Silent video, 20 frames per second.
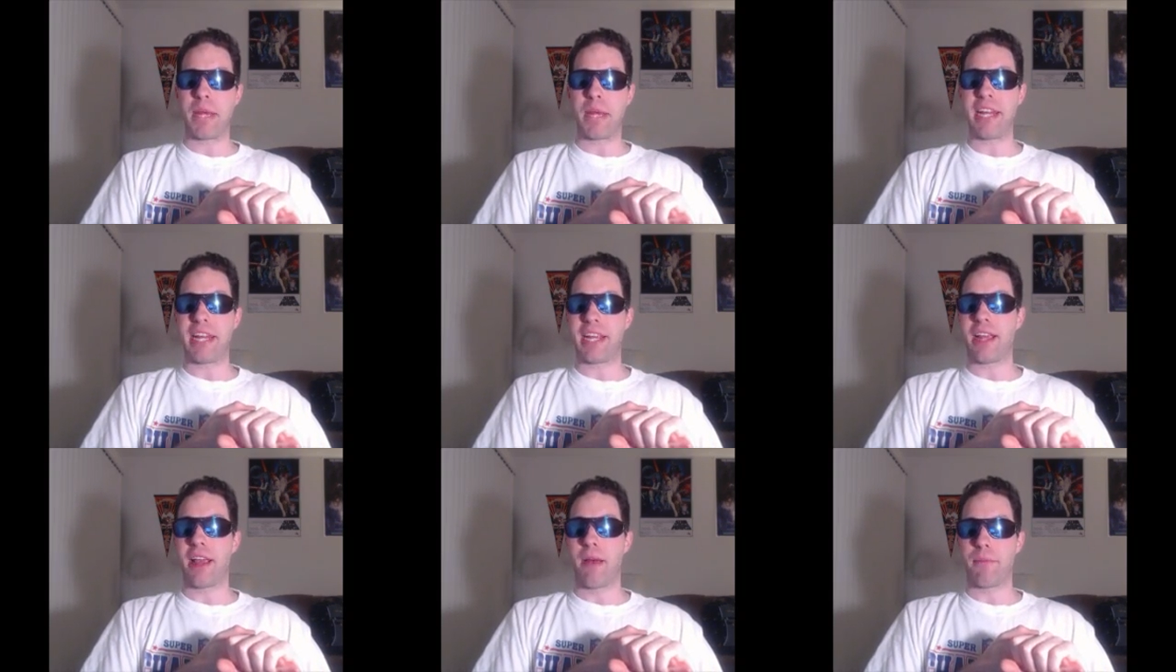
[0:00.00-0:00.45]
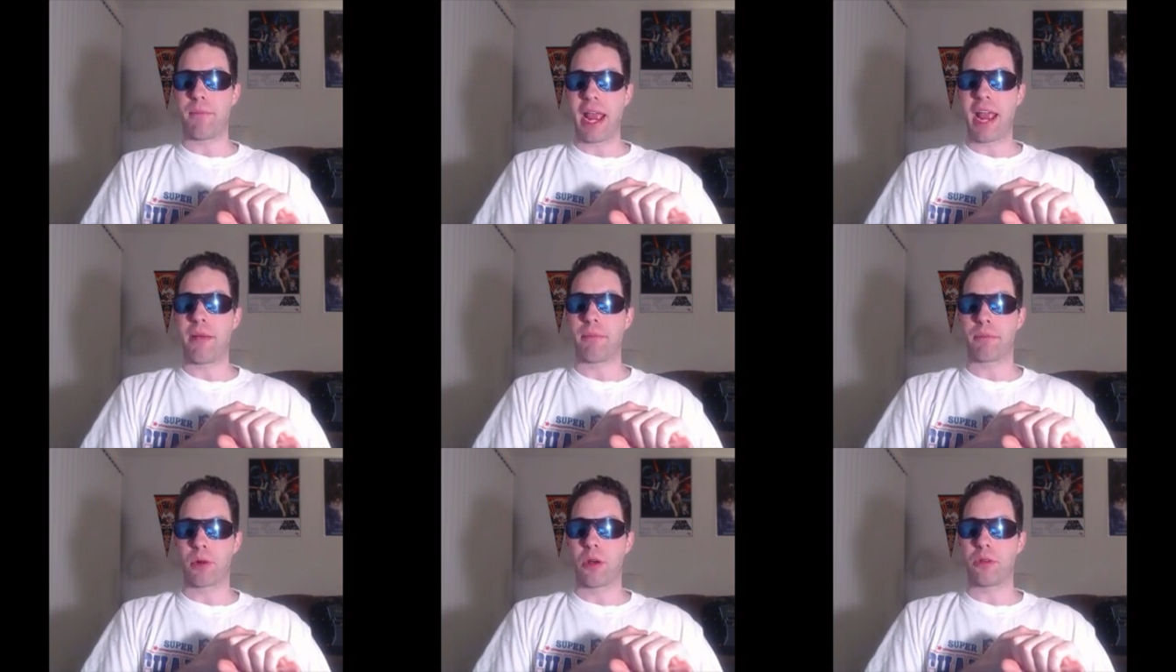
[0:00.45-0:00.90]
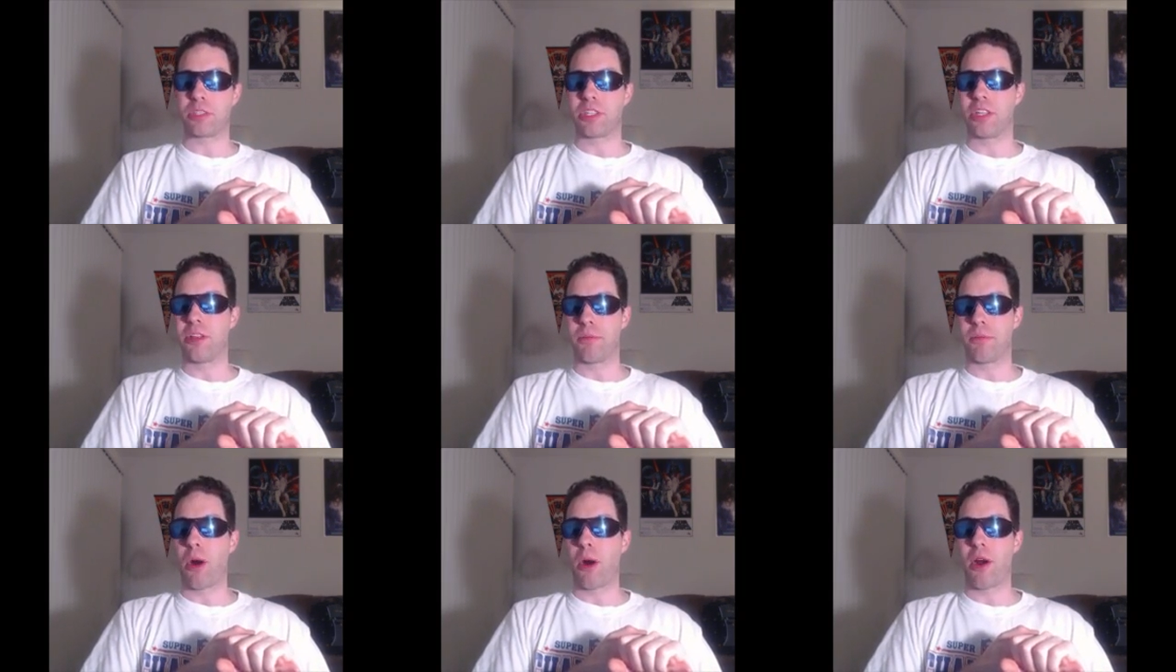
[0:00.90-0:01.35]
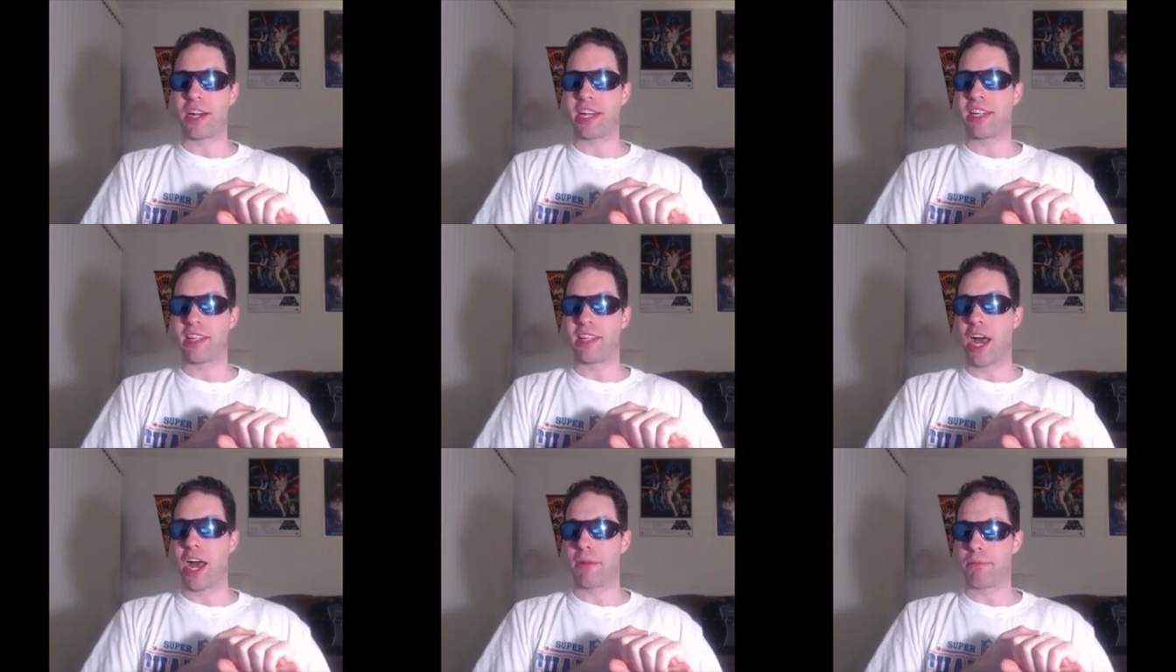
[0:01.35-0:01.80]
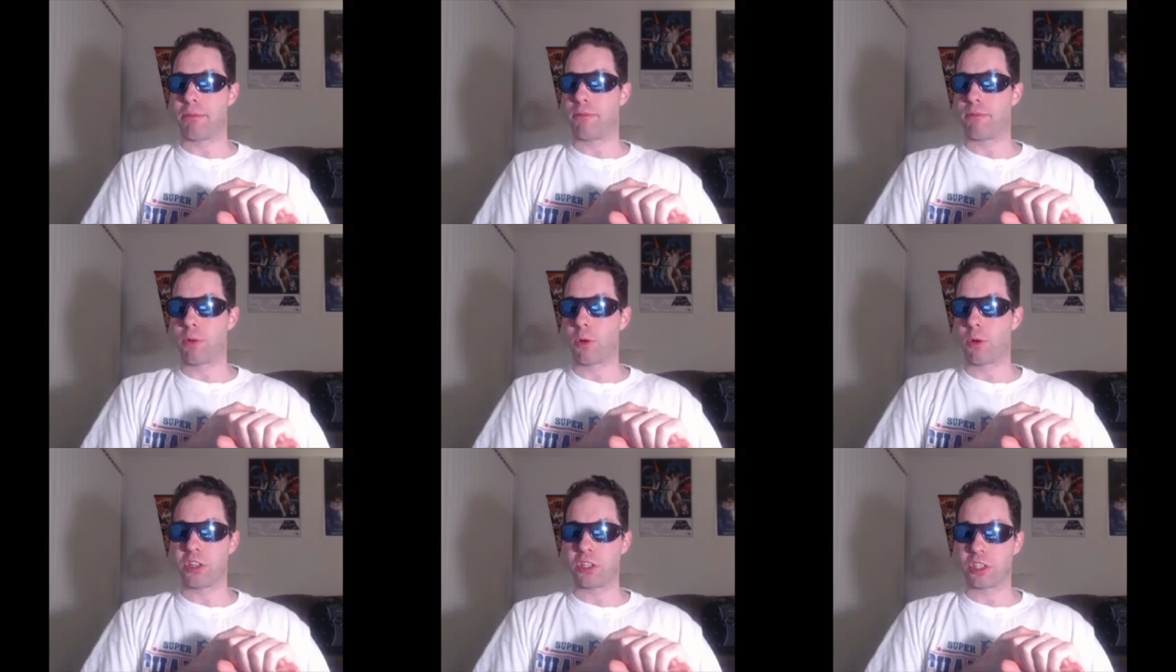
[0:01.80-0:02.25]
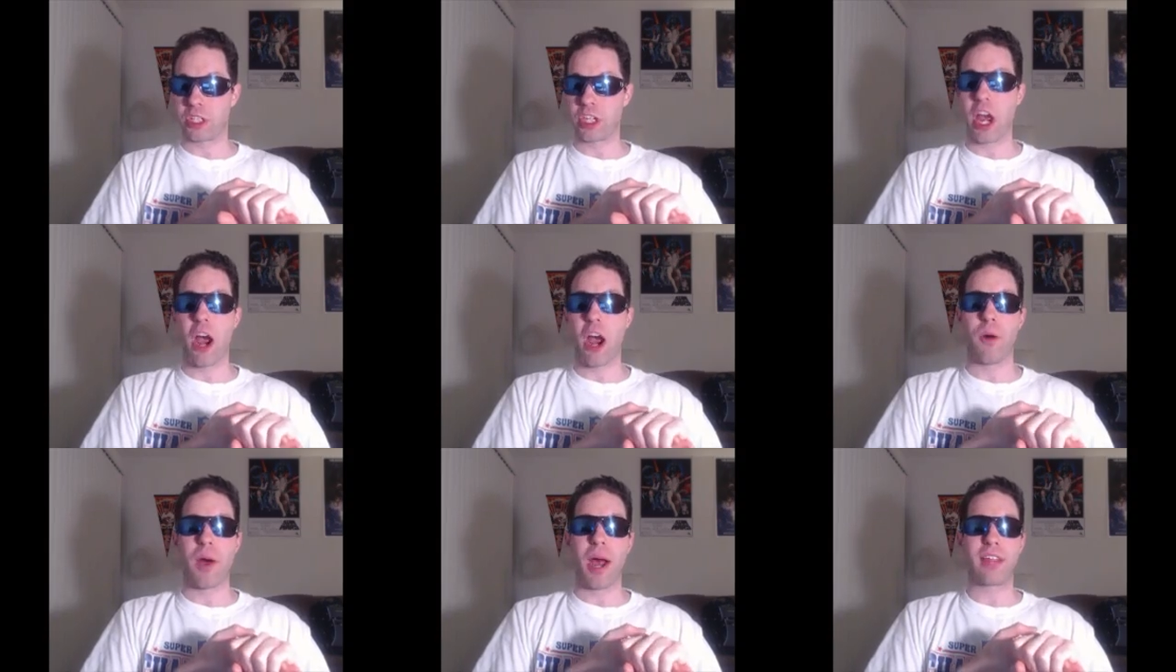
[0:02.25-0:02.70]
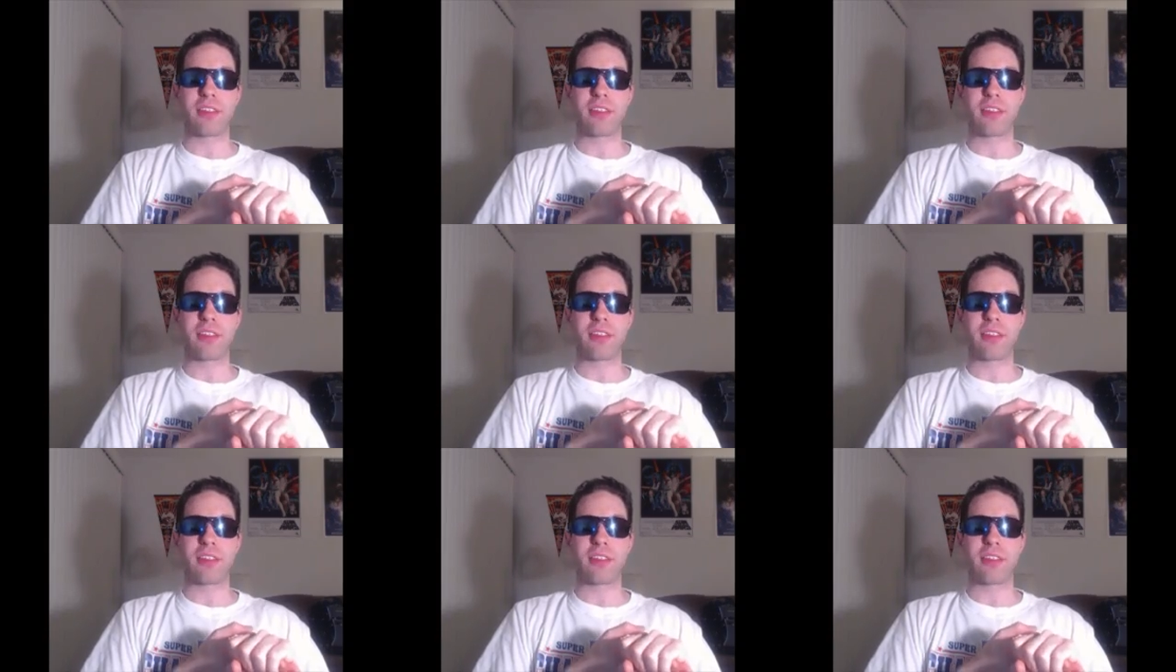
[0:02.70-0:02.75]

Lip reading: beating up Ambrose in the parking lot before the show.